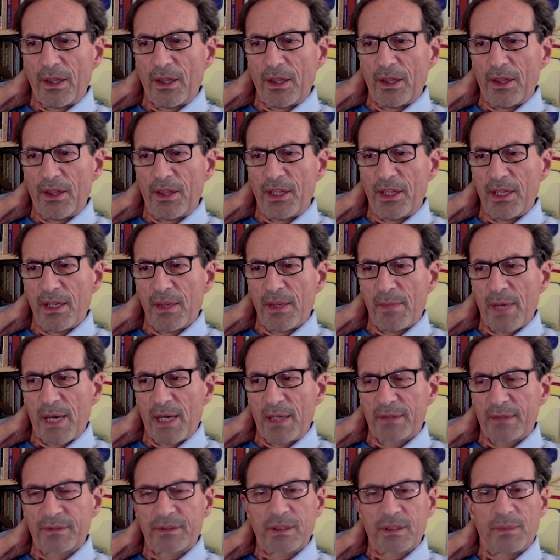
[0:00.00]
the
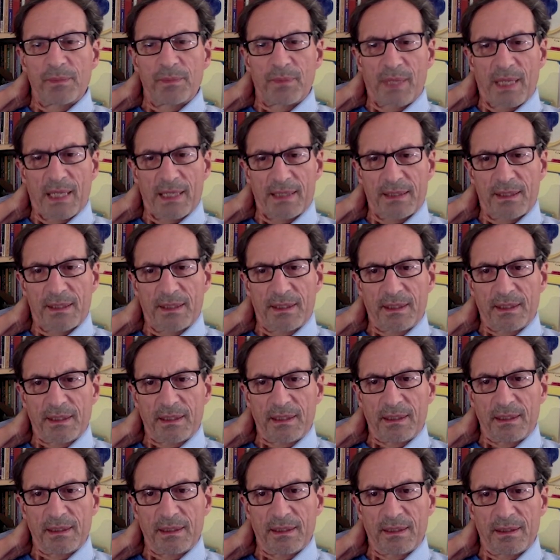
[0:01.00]
amount of
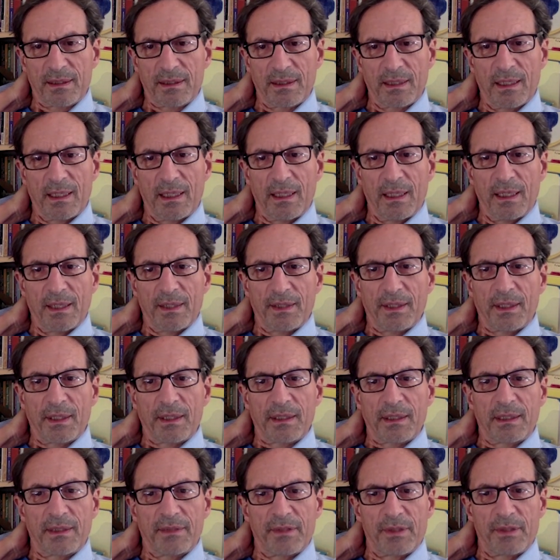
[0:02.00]
complexity that a
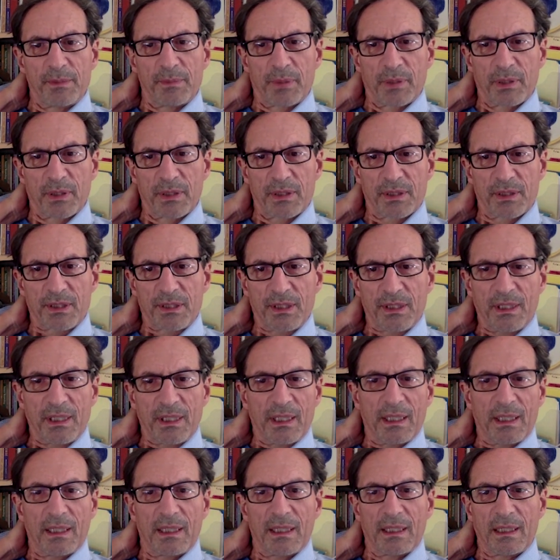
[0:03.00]
given person
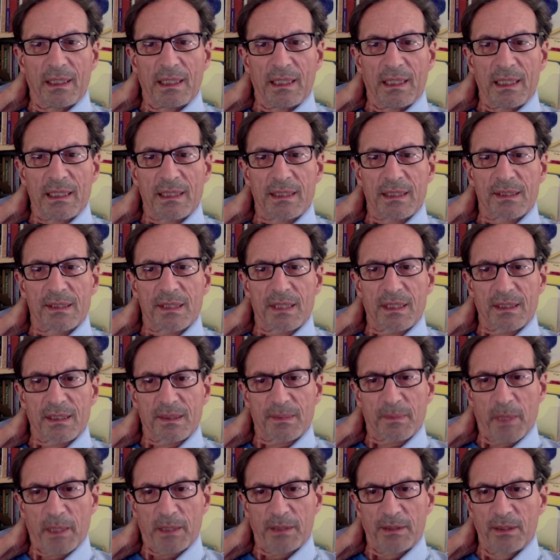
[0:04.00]
is
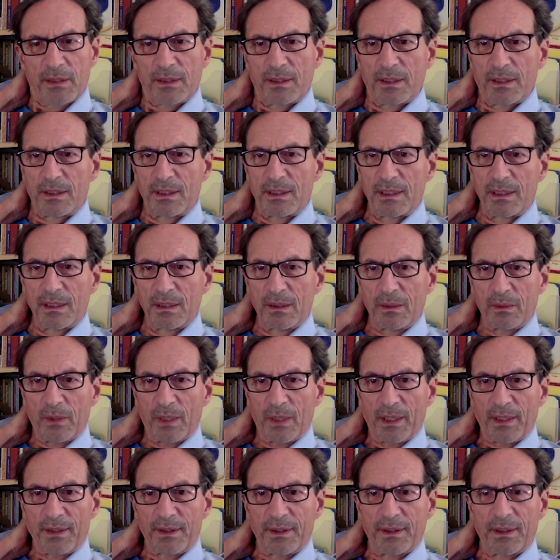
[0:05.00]
expected to deal
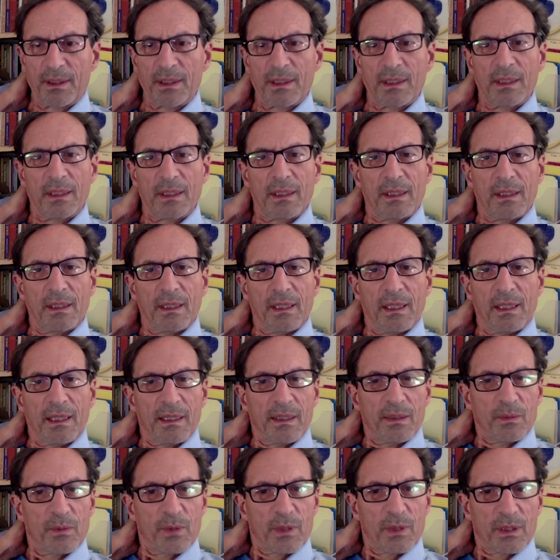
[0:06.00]
with
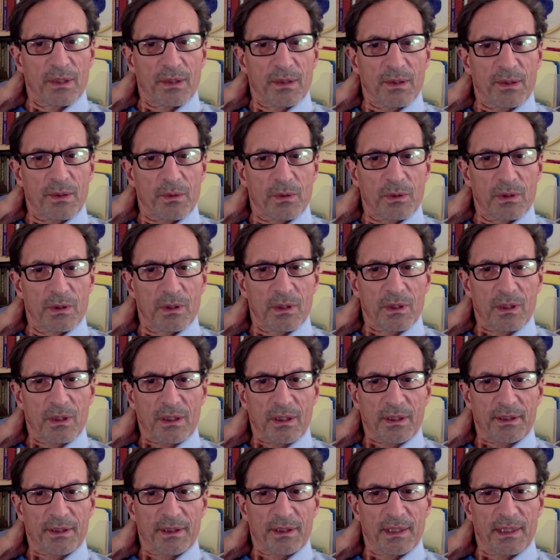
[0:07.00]
anywhere in the
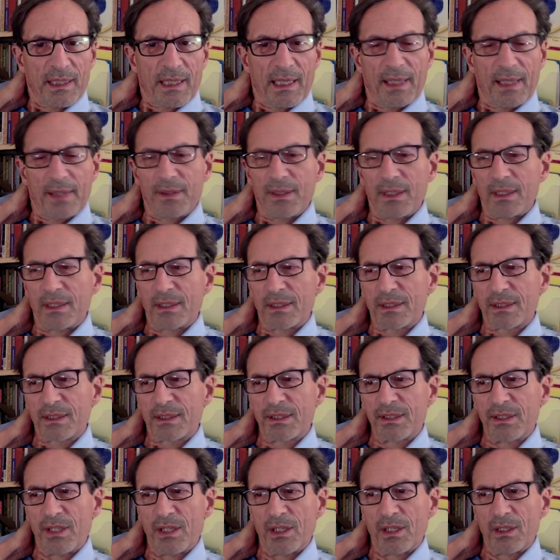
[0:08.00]
world. And there's
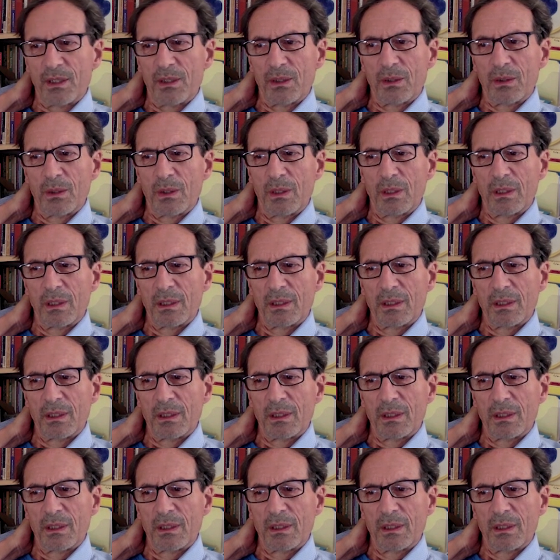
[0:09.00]
no